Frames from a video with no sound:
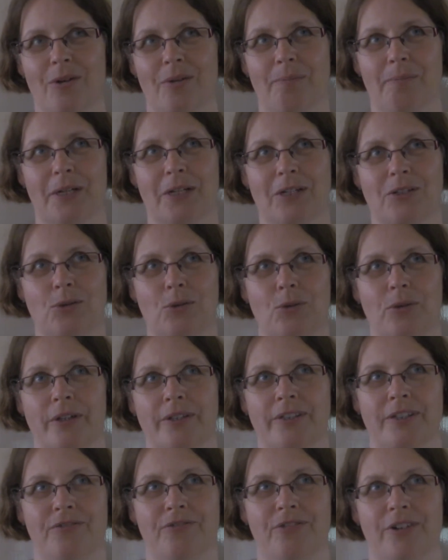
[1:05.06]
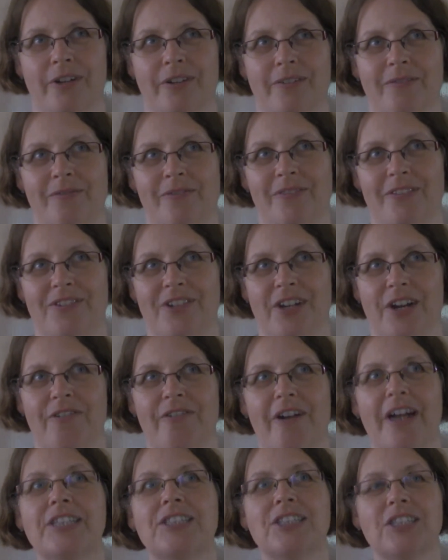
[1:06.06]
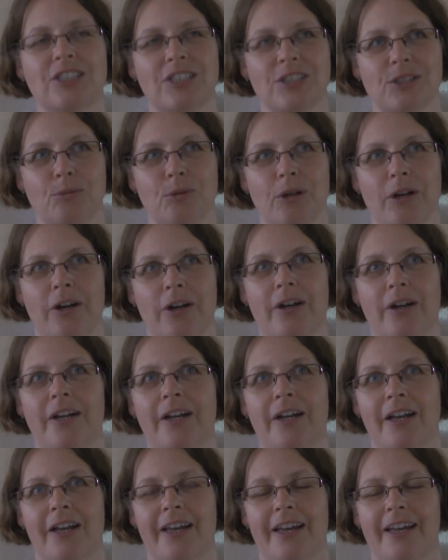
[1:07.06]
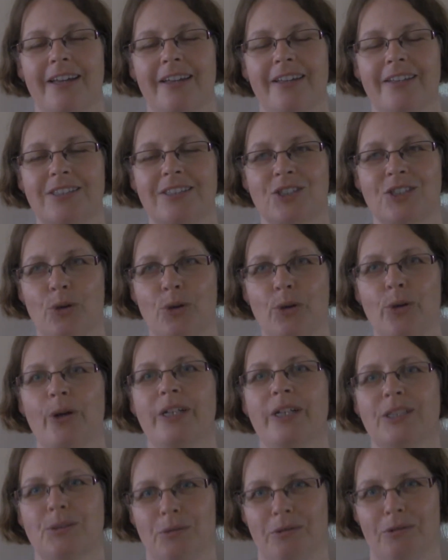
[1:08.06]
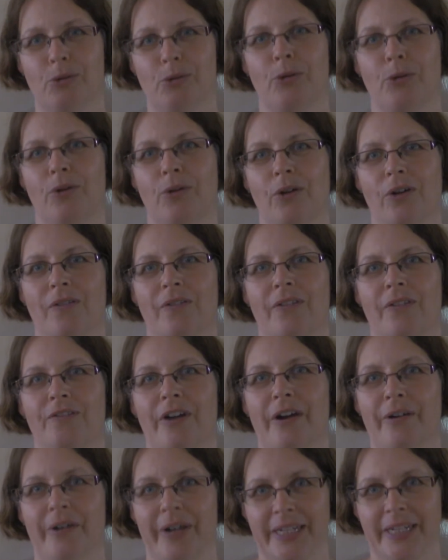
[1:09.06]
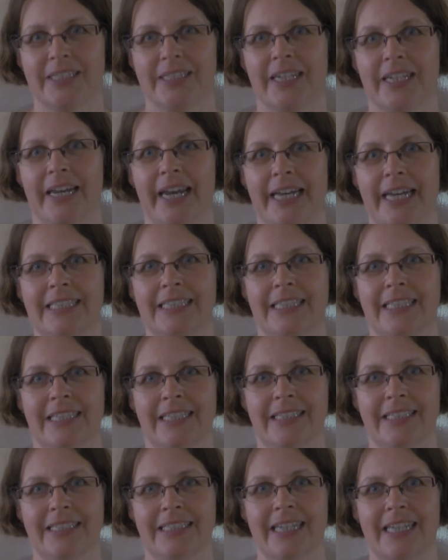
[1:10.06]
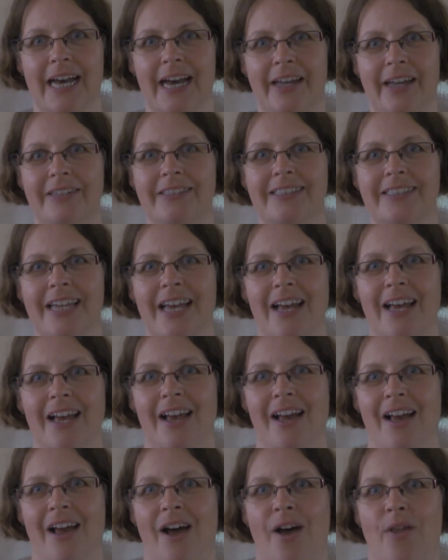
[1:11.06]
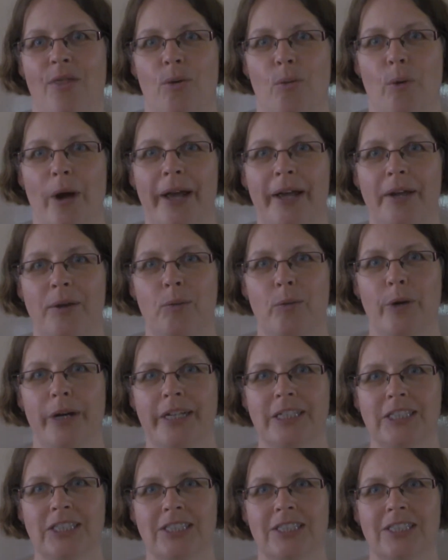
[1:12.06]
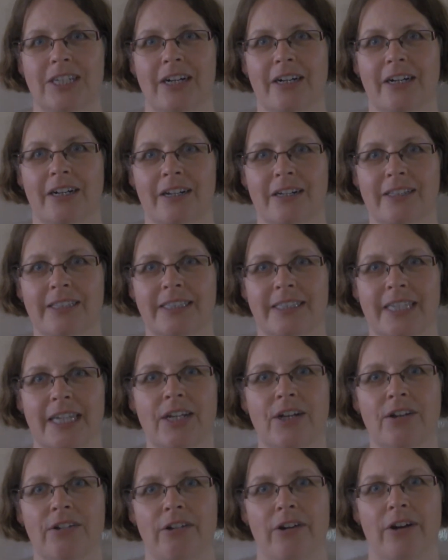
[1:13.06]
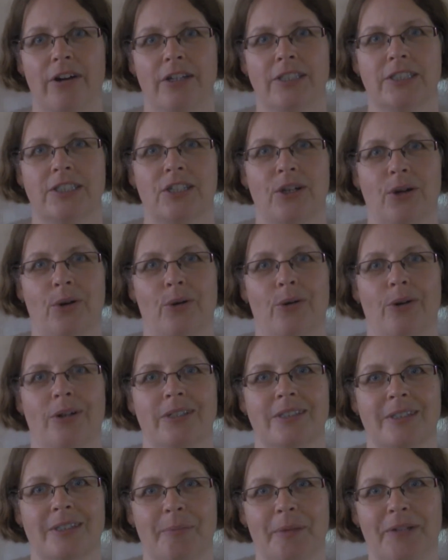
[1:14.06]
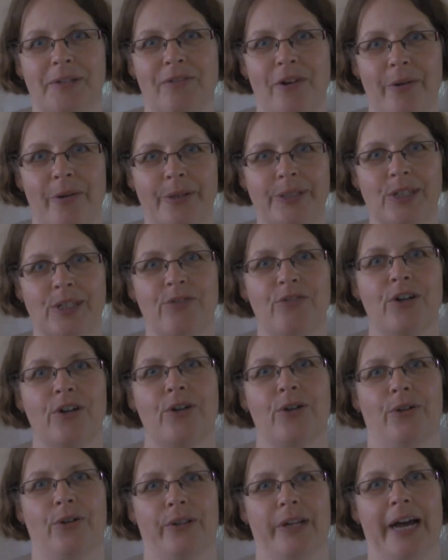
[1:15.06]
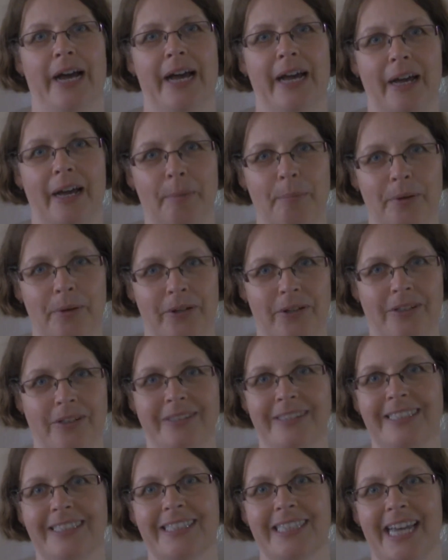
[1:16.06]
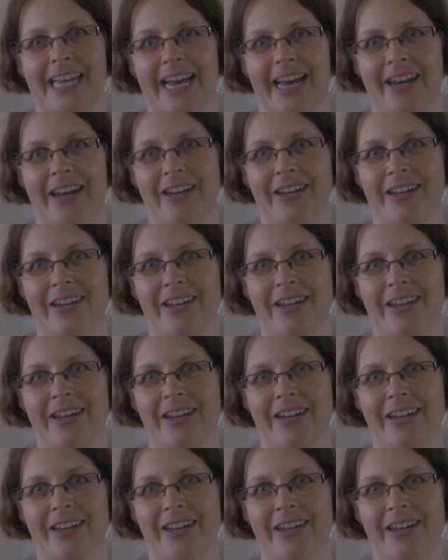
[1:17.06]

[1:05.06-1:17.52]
because all the different generations the stories were very interconnected, and the way in which a secret or something very difficult that happens can